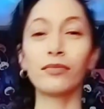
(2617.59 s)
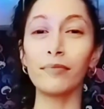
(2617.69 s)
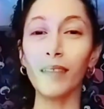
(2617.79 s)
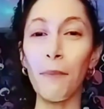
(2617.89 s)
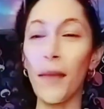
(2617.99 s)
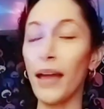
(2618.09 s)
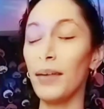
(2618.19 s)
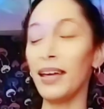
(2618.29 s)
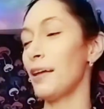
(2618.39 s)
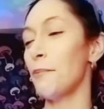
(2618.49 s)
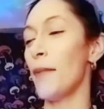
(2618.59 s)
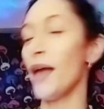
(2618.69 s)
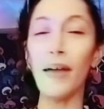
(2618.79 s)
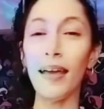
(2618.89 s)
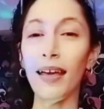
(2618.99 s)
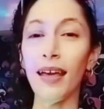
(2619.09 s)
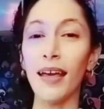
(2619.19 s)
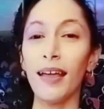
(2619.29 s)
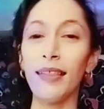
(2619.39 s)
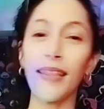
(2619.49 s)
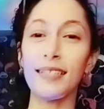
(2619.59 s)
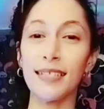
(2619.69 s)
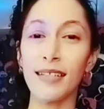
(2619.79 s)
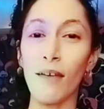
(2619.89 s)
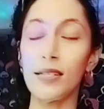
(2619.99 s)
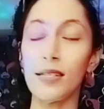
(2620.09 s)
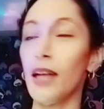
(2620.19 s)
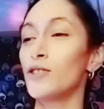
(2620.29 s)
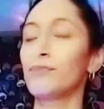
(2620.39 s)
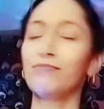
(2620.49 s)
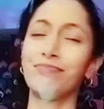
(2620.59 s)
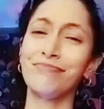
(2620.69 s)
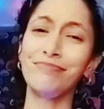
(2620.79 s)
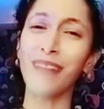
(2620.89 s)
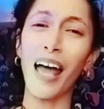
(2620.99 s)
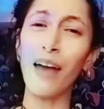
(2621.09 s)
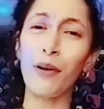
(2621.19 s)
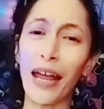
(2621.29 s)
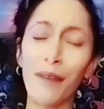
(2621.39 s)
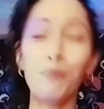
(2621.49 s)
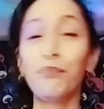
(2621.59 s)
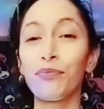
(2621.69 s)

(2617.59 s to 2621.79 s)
Maybe, maybe things and stuff is such. Mm, I don't care.